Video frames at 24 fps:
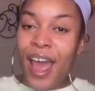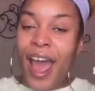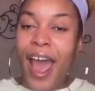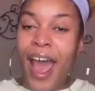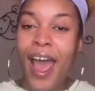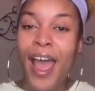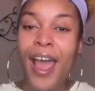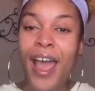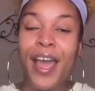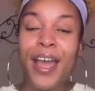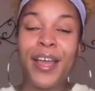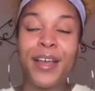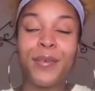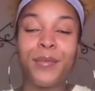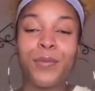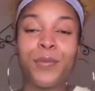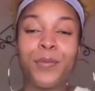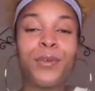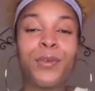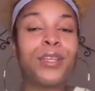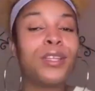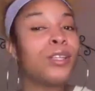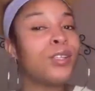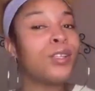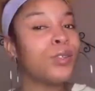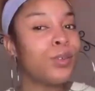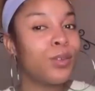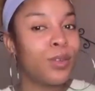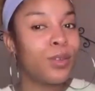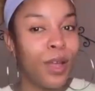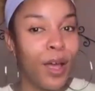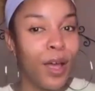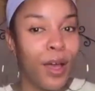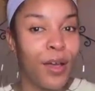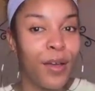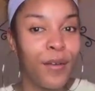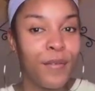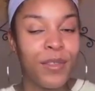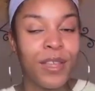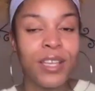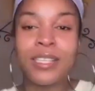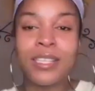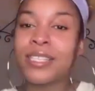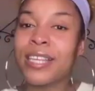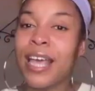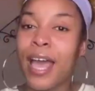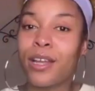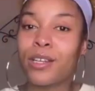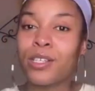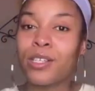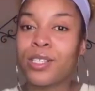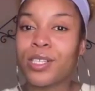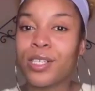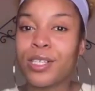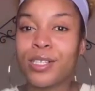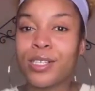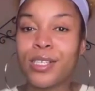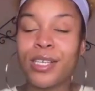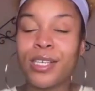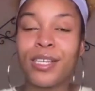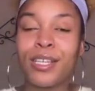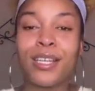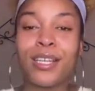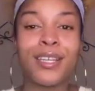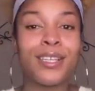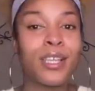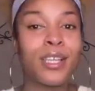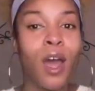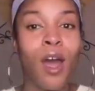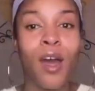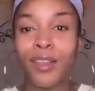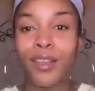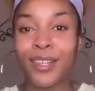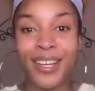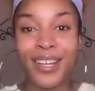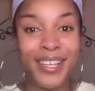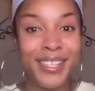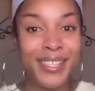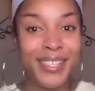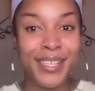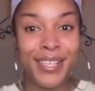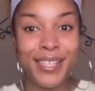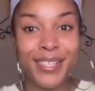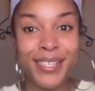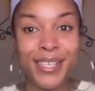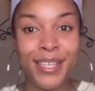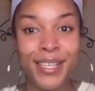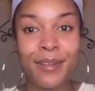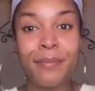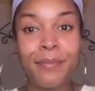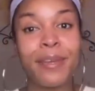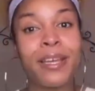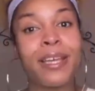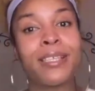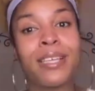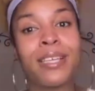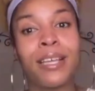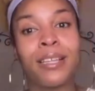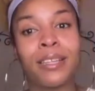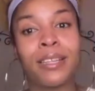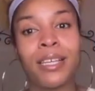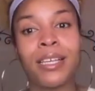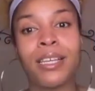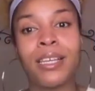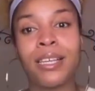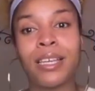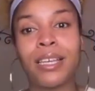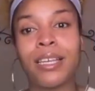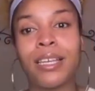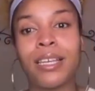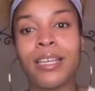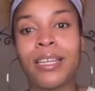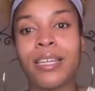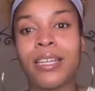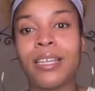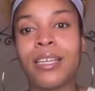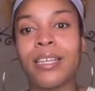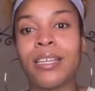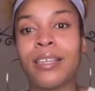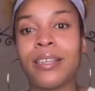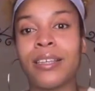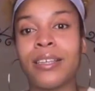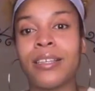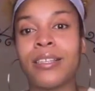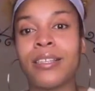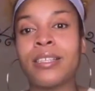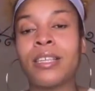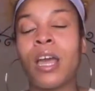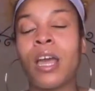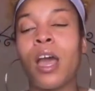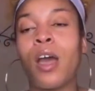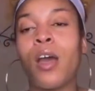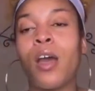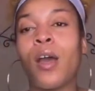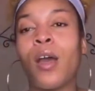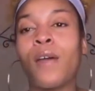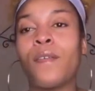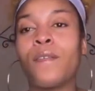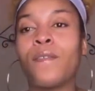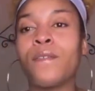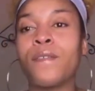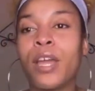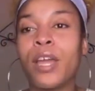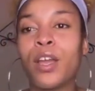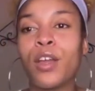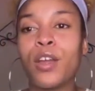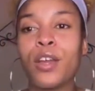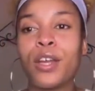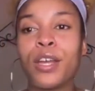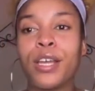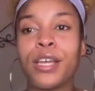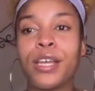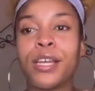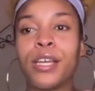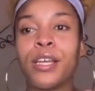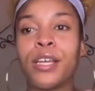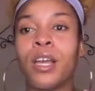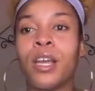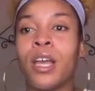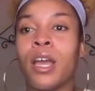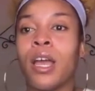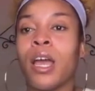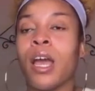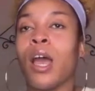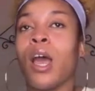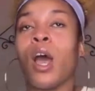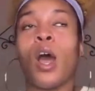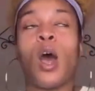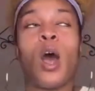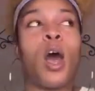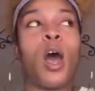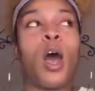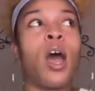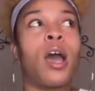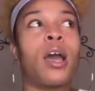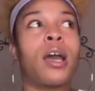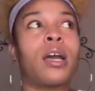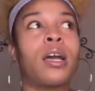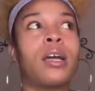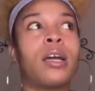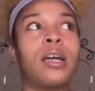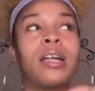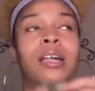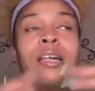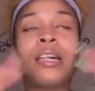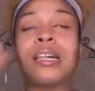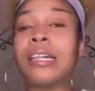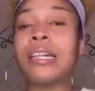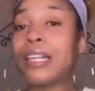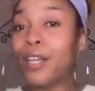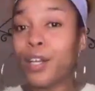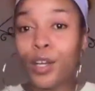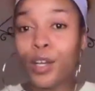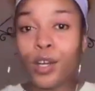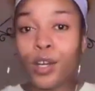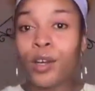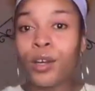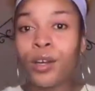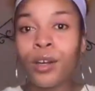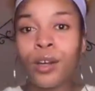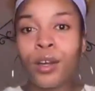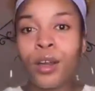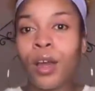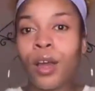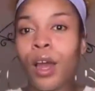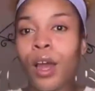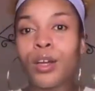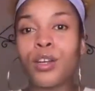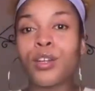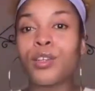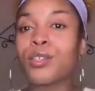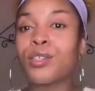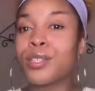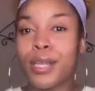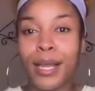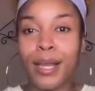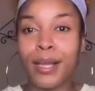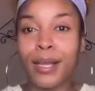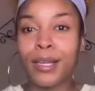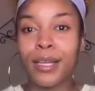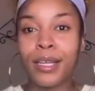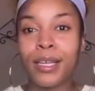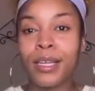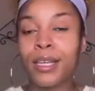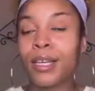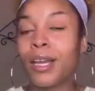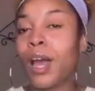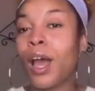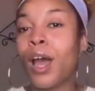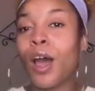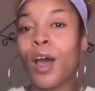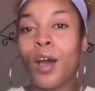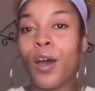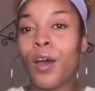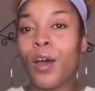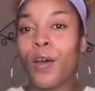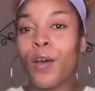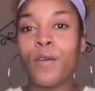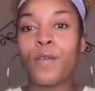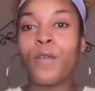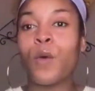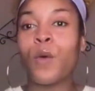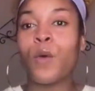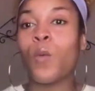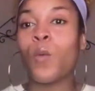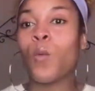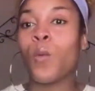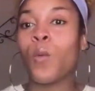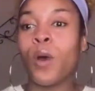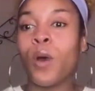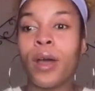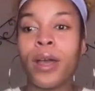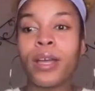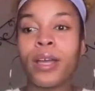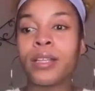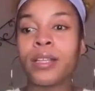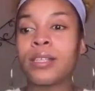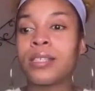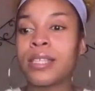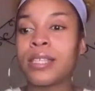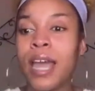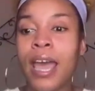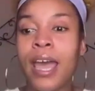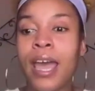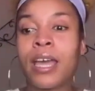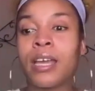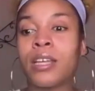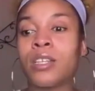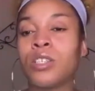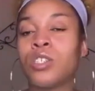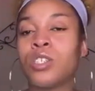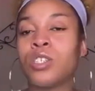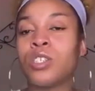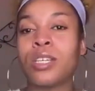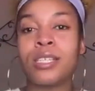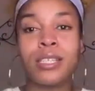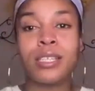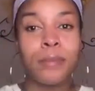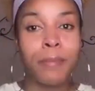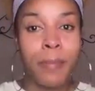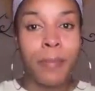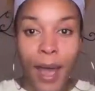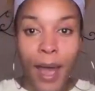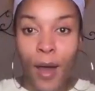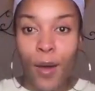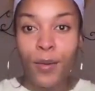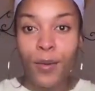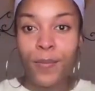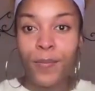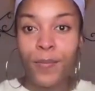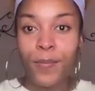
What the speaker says: I really do love that Sag season is holiday season, because I think it is a very clear understanding of what Sag is about.